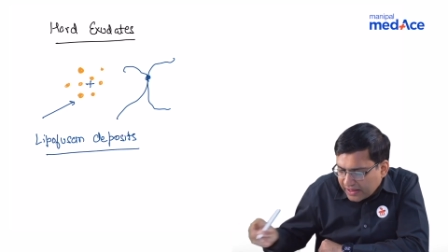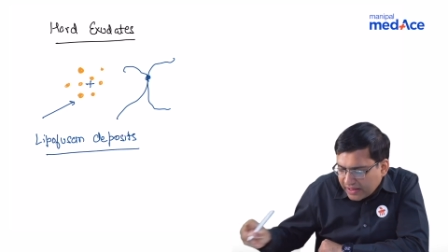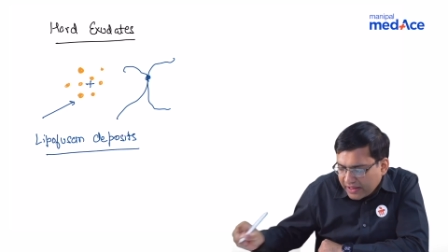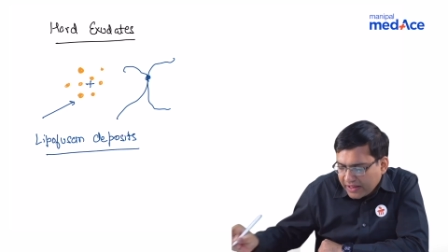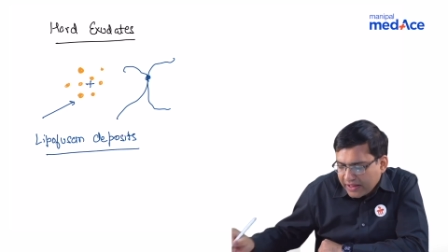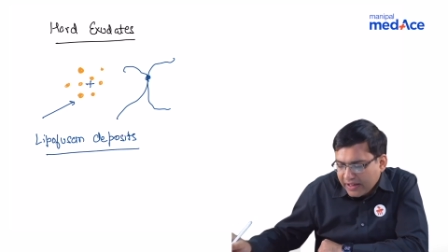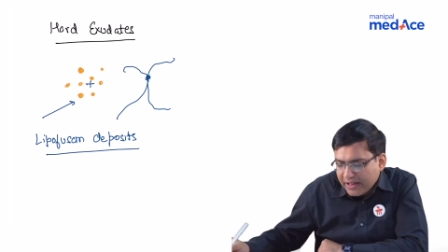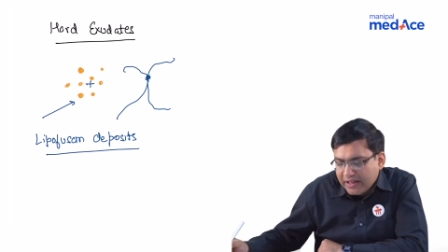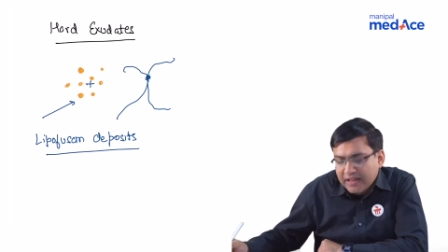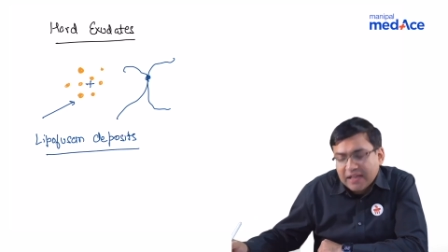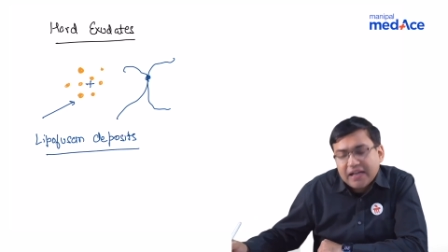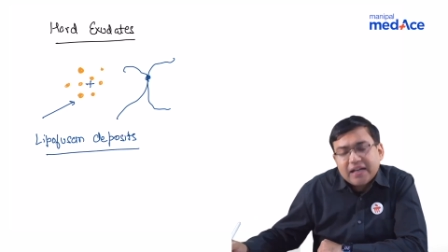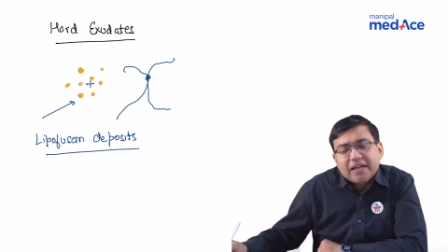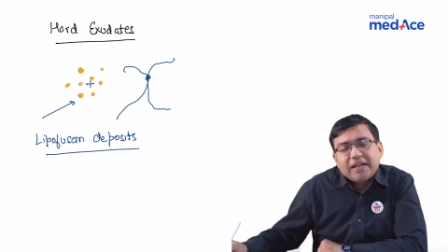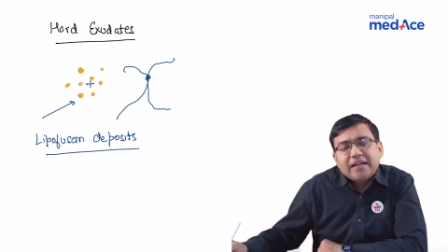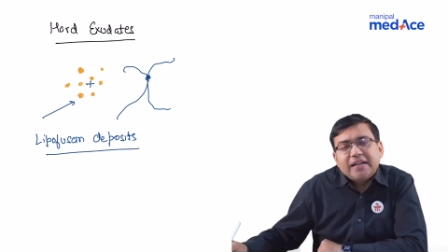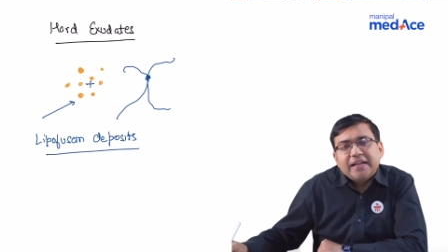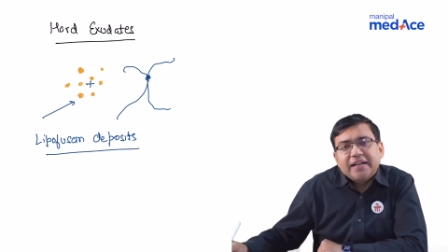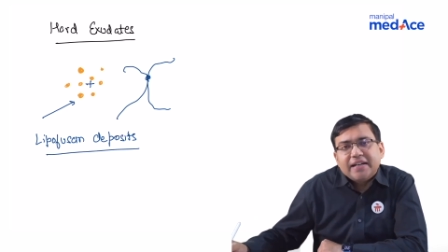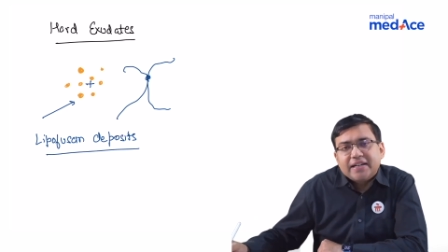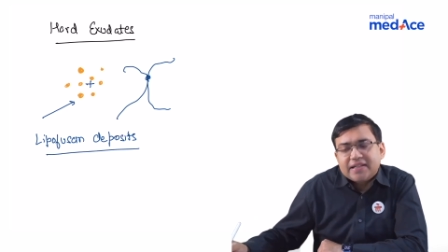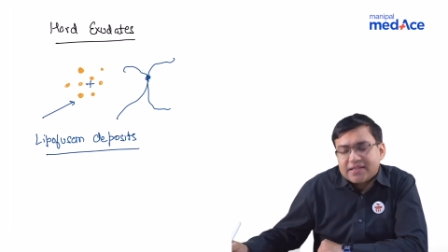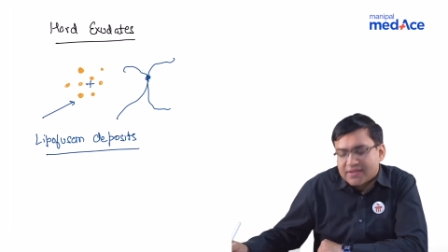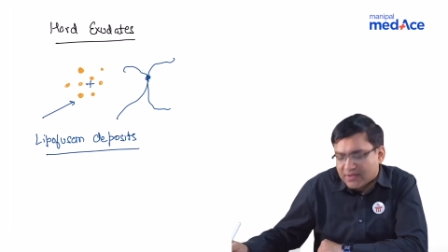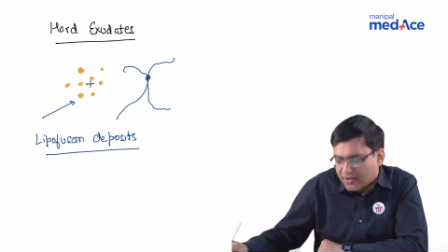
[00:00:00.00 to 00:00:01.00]
inner
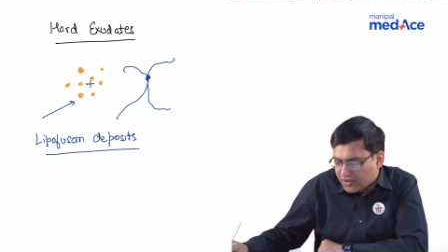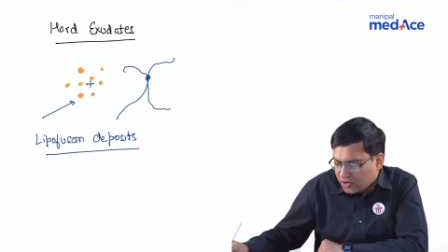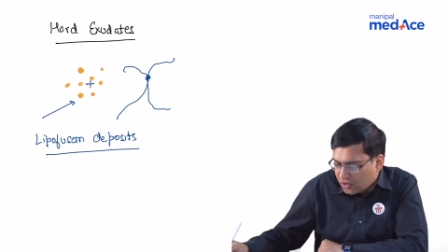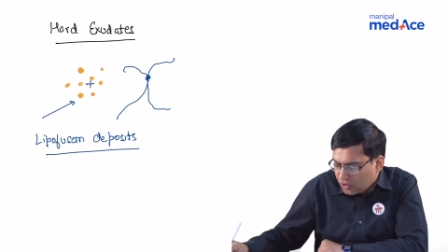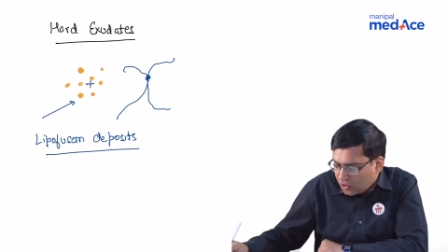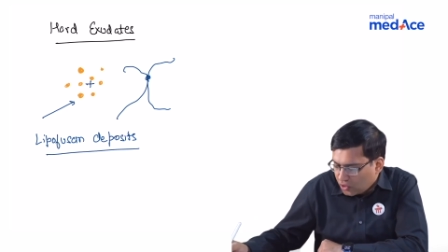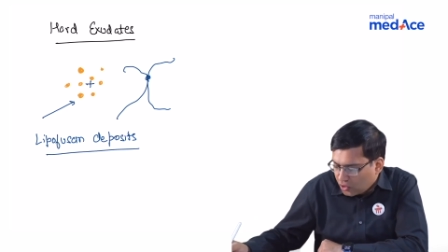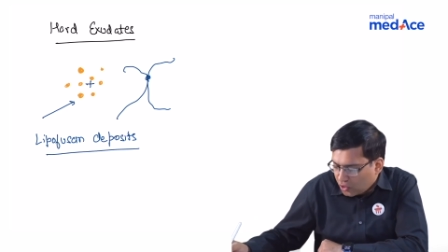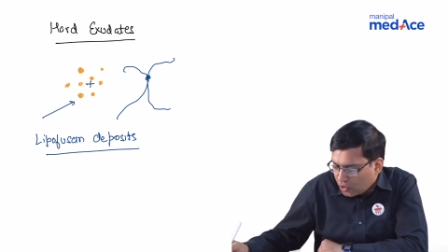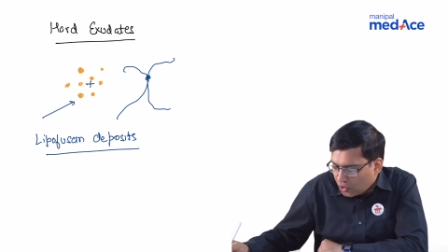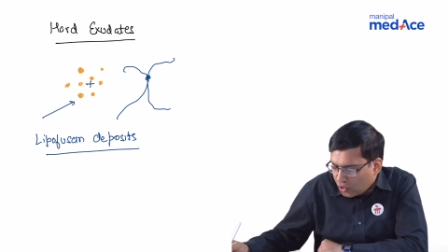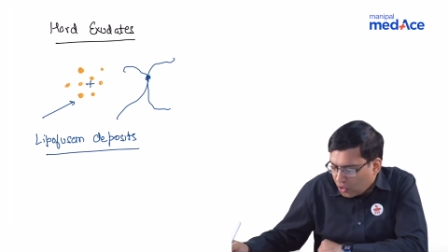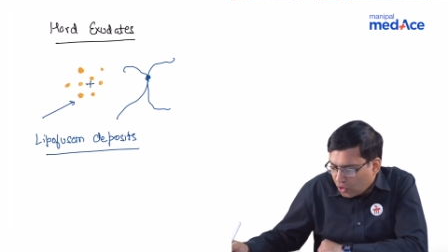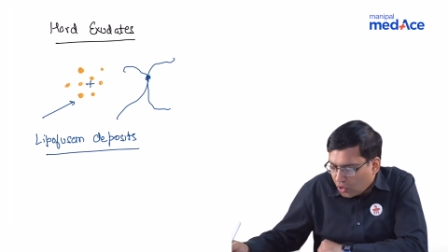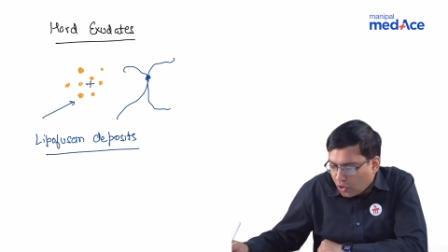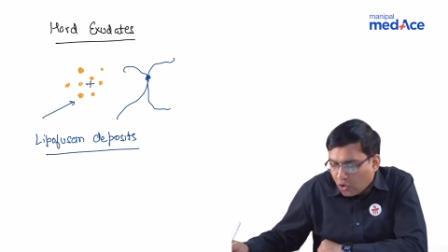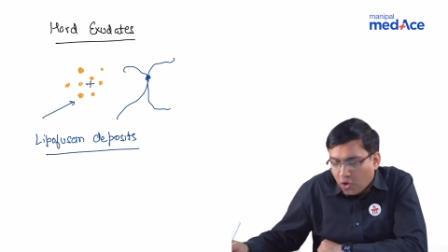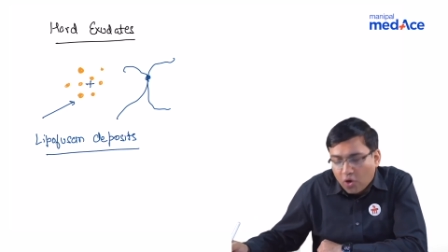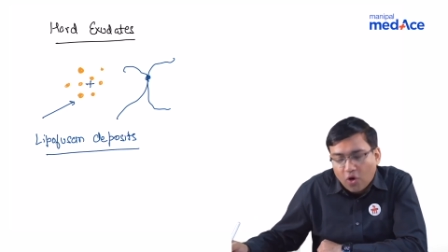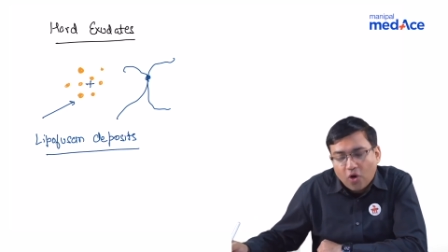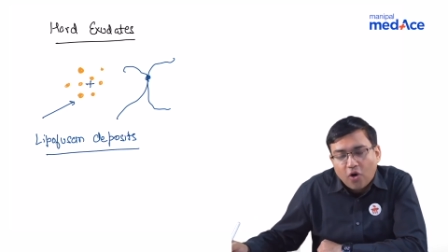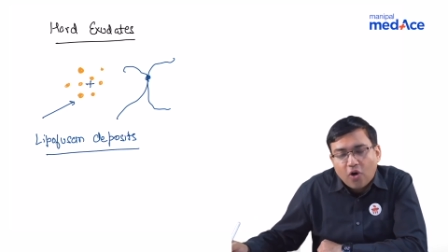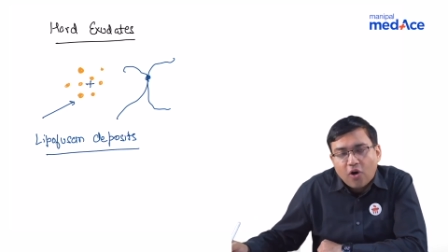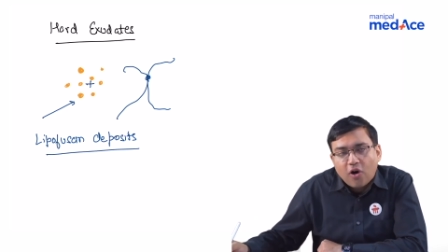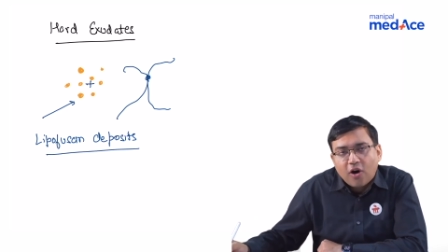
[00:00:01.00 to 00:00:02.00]
layers
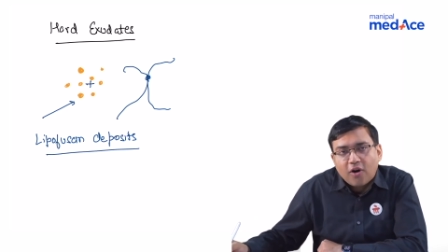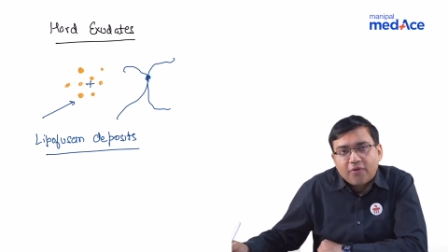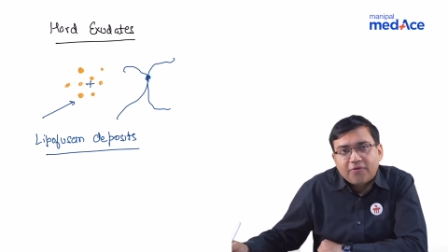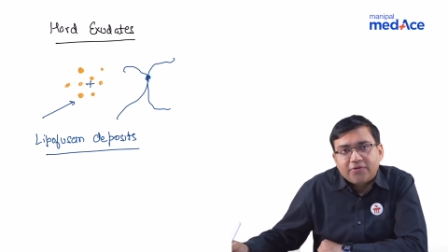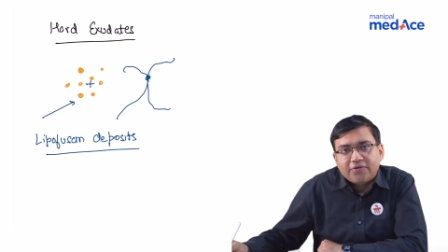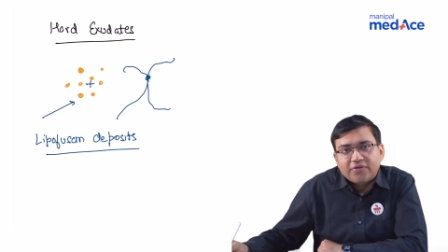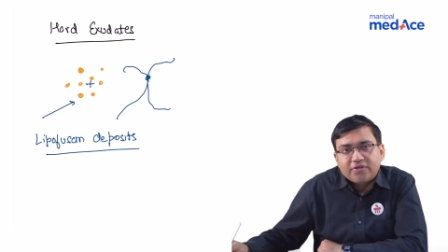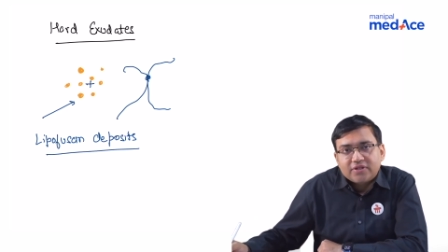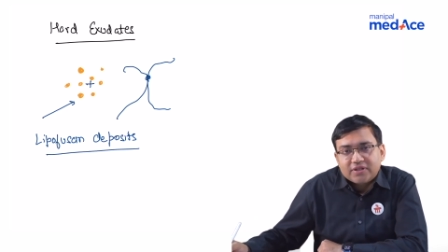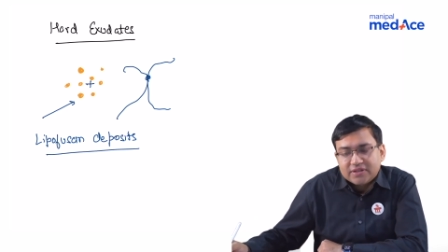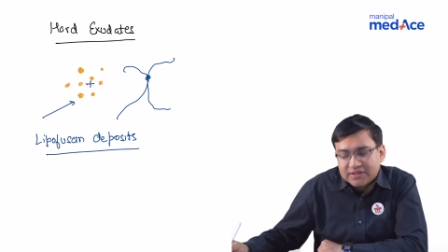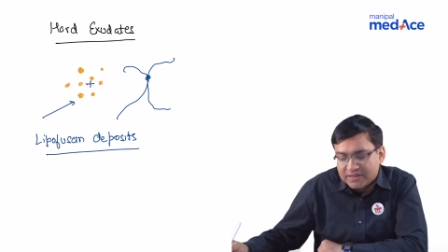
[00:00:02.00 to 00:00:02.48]
of